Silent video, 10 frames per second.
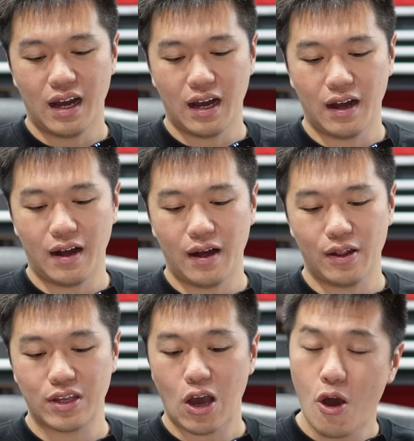
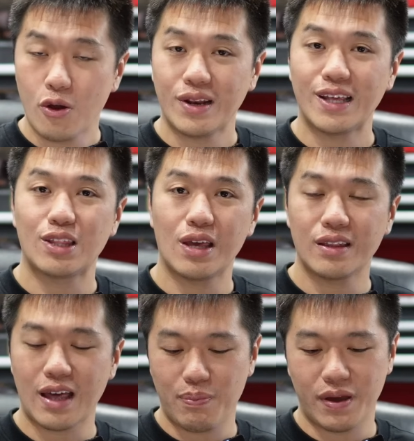The only
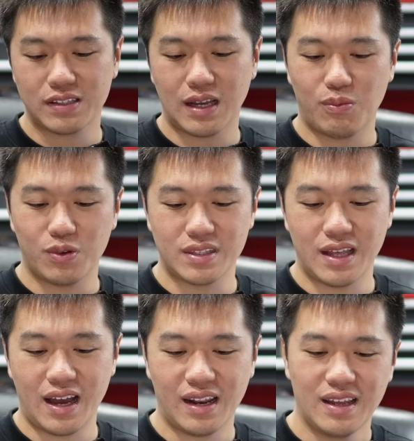thing they picked up was
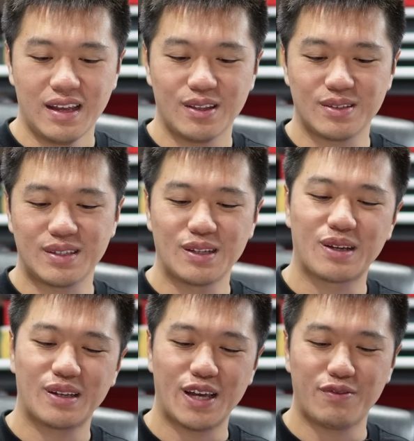that the
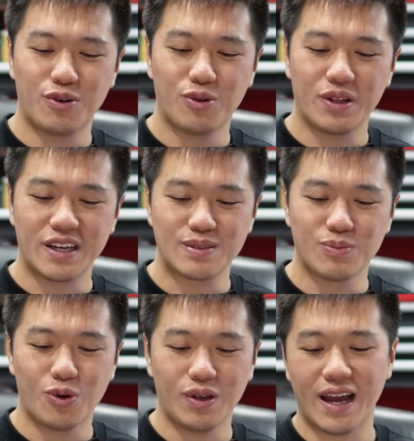silicon level is
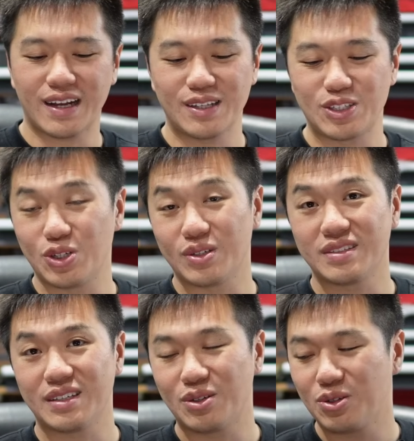more likely due to
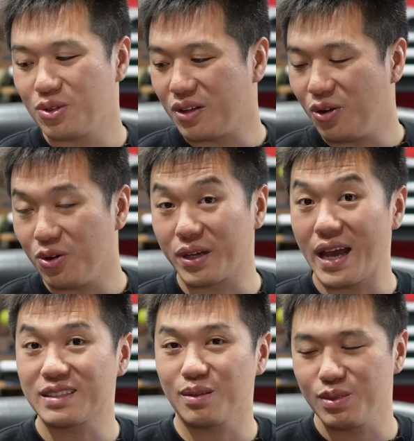seal or
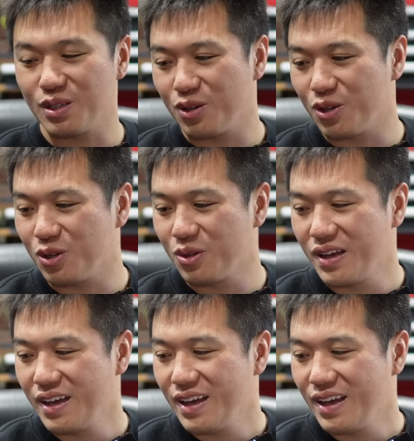gasket material,